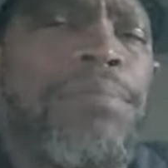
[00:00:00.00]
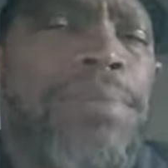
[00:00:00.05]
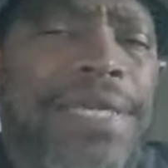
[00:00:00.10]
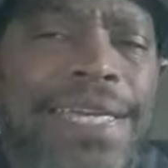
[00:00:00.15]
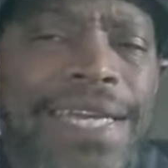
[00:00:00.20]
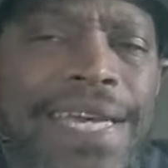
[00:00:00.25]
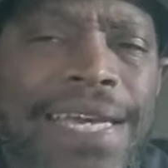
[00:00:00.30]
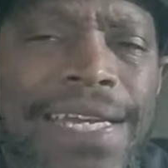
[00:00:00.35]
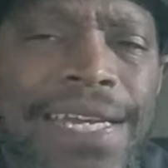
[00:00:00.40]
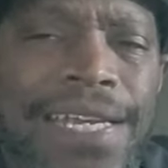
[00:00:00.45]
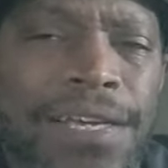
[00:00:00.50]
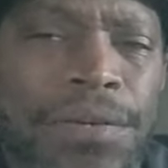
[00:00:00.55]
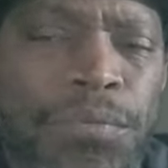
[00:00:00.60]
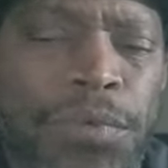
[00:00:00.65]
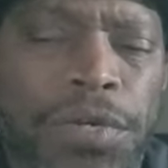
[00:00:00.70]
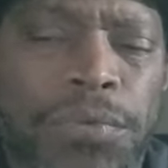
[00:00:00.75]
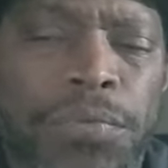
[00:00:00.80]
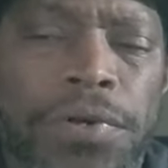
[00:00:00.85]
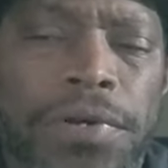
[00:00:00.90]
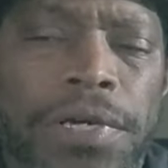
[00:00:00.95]
the beginning,
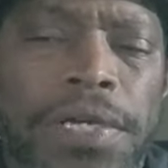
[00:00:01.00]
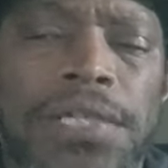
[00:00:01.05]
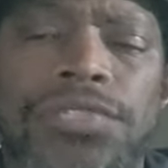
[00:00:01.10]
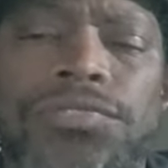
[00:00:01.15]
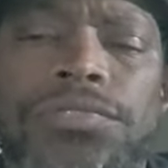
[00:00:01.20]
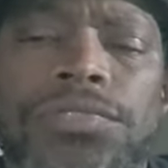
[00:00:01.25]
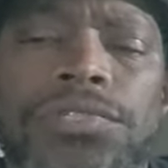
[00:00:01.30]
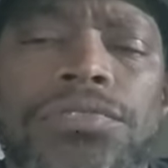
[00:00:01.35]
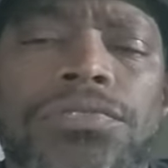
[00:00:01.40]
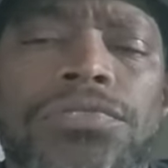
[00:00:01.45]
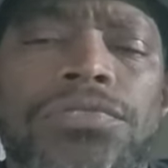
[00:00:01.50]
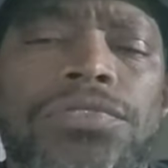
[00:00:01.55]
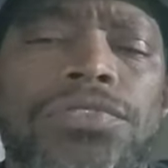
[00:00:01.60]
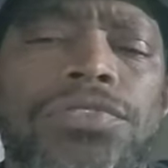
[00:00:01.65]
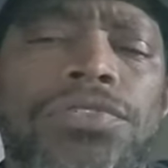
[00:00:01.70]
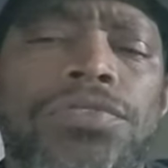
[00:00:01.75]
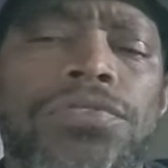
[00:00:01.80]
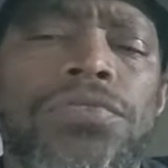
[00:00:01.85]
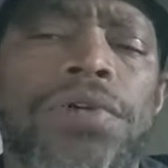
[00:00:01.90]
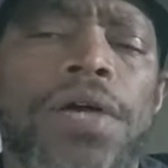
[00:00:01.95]
we were introduced
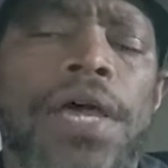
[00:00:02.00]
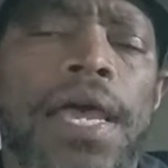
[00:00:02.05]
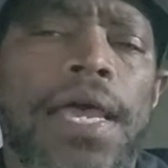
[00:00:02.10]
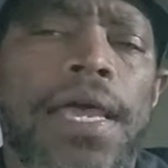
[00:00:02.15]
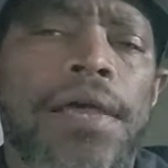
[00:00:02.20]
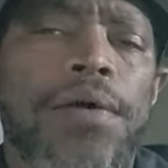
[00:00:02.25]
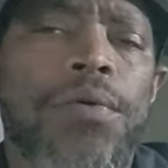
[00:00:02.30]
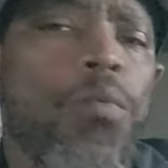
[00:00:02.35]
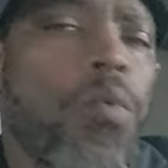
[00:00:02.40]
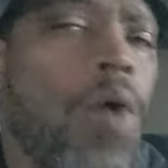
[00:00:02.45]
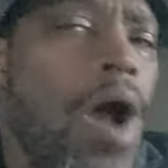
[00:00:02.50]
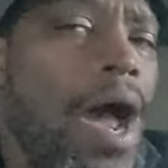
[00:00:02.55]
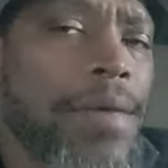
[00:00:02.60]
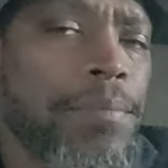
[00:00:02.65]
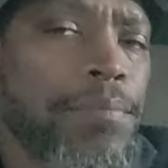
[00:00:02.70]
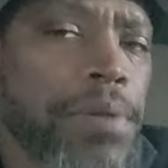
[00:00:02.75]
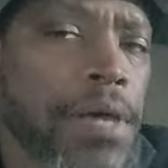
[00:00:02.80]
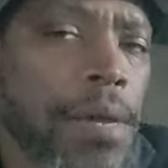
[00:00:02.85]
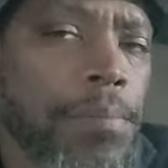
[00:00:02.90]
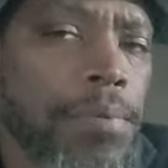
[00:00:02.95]
to a
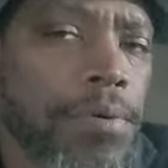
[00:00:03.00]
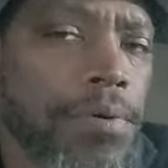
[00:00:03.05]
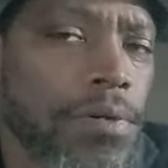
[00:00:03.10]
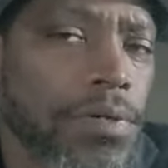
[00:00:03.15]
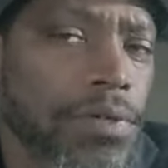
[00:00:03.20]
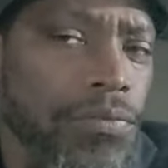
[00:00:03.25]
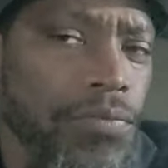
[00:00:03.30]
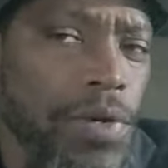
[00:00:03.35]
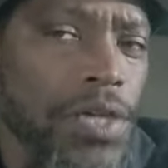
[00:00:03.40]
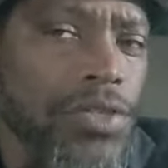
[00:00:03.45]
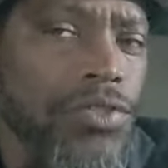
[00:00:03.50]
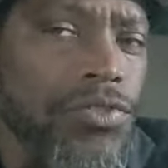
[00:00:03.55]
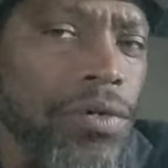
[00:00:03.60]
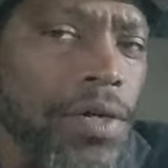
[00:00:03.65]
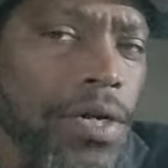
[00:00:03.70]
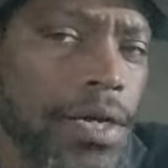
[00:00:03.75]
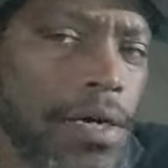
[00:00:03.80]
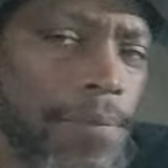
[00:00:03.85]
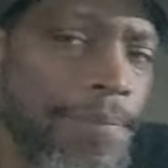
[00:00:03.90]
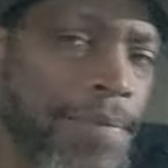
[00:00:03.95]
white pepper on the
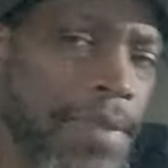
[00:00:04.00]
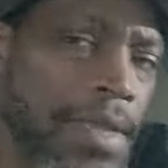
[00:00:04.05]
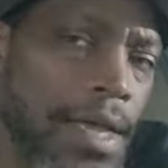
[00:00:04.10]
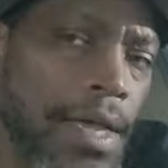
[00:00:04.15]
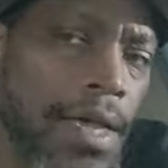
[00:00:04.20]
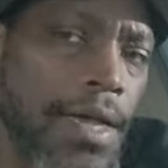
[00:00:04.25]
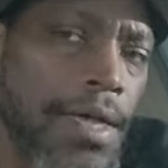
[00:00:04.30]
retrohale.